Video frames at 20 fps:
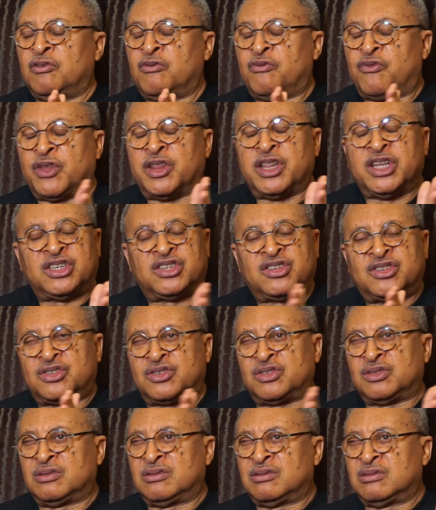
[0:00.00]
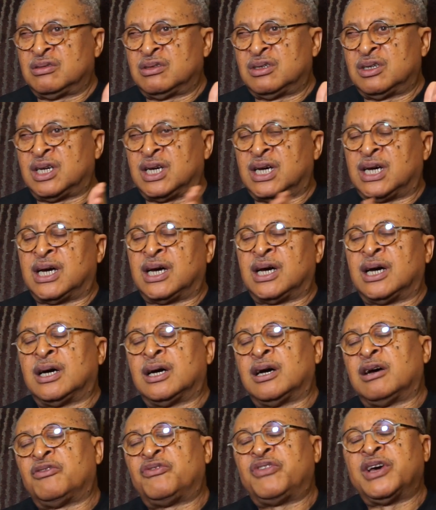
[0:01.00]
for this
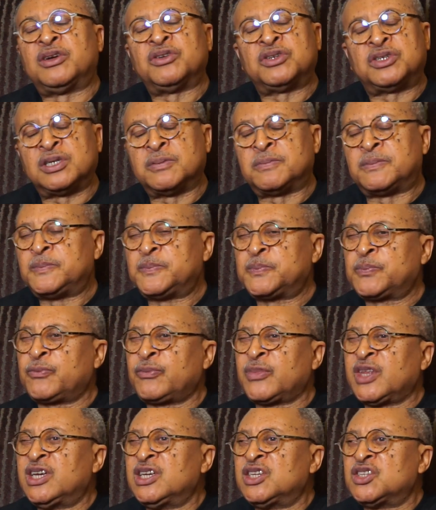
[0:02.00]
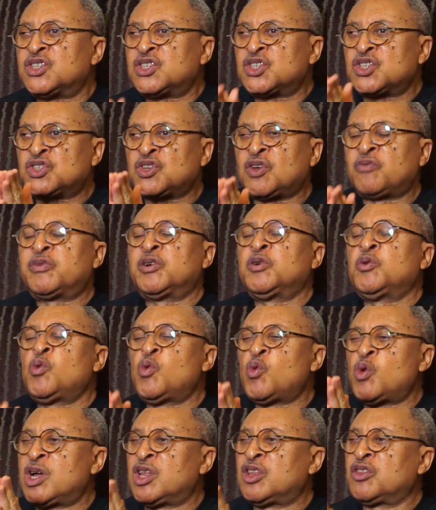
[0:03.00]
fellowship is sovereign
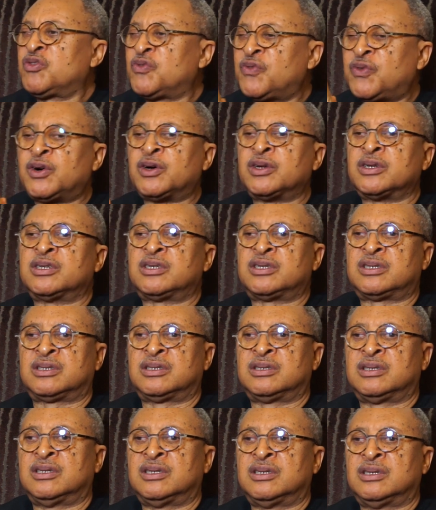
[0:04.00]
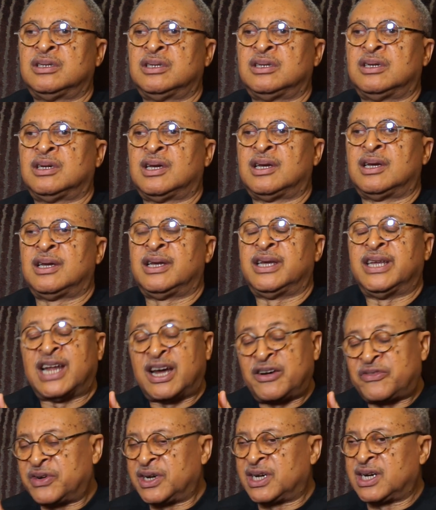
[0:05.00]
wealth funds in
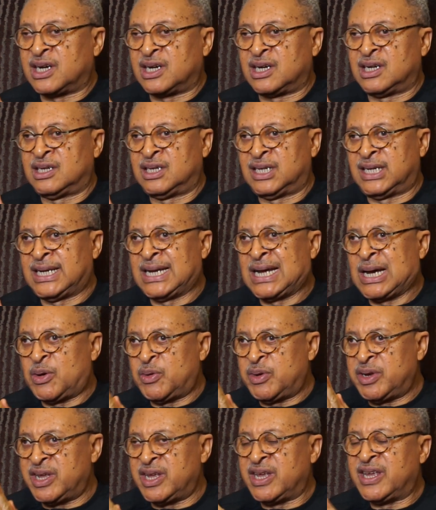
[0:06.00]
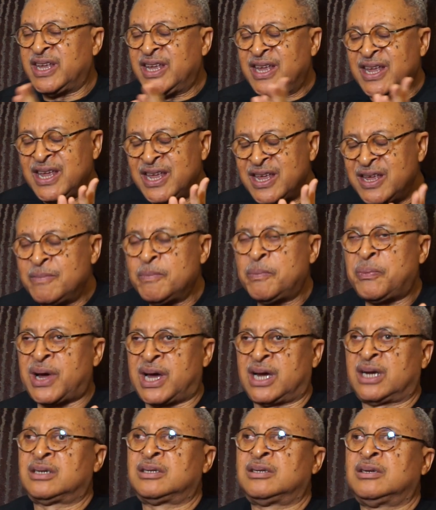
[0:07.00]
Africa and how they
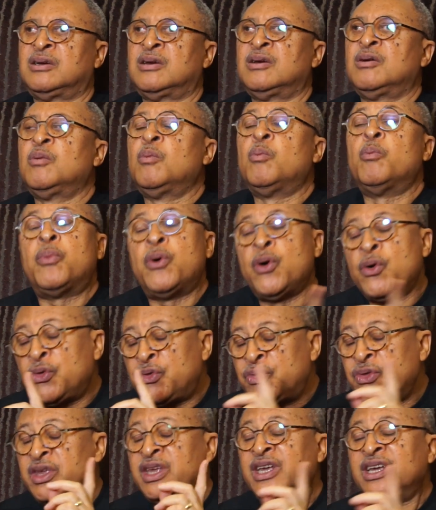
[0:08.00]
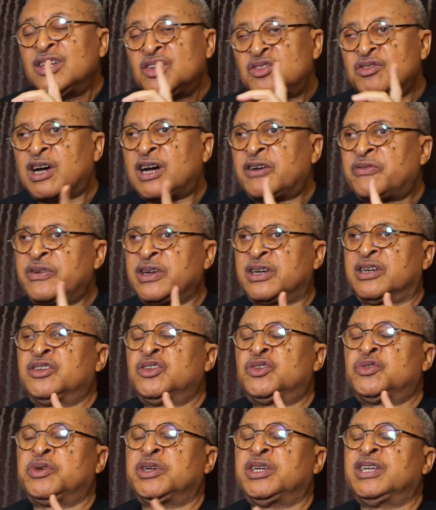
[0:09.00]
impact both intra-African
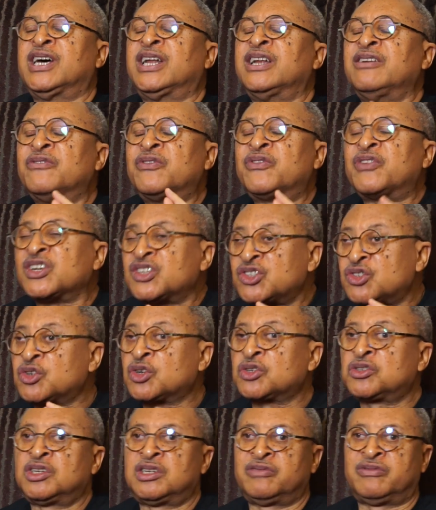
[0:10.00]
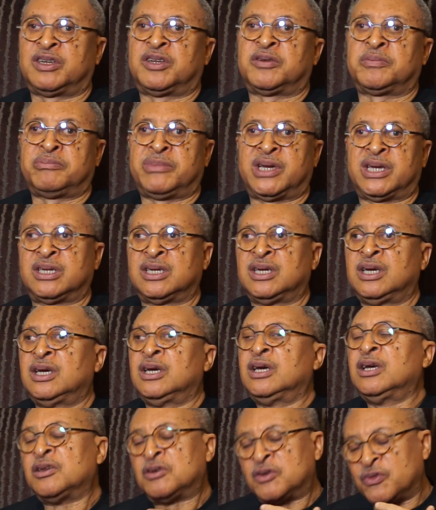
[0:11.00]
trade and infrastructure development
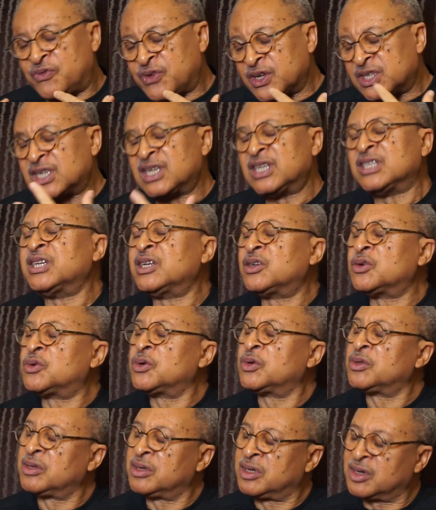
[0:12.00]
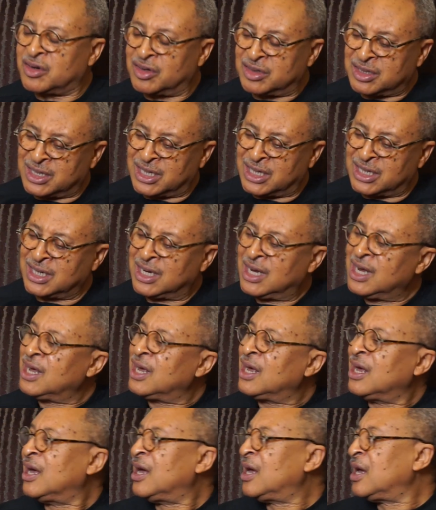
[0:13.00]
to facilitate growth in the continent.
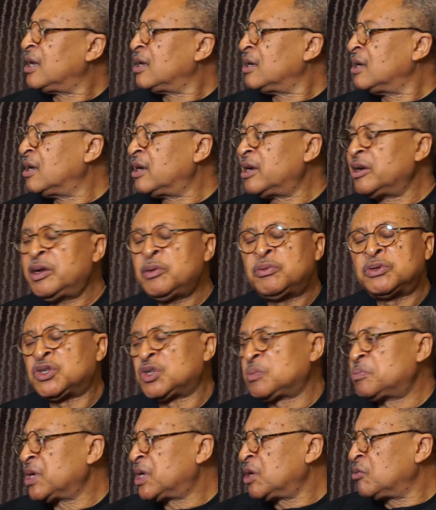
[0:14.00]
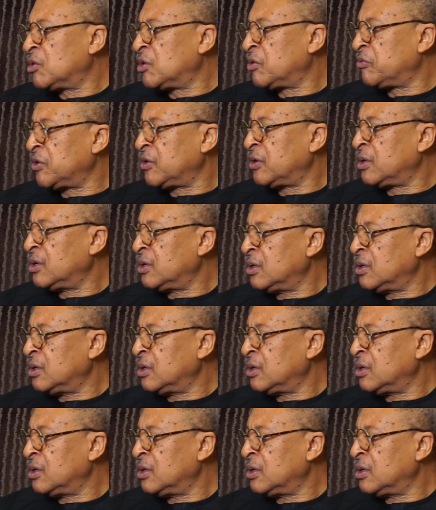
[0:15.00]
And I think we're just making one of the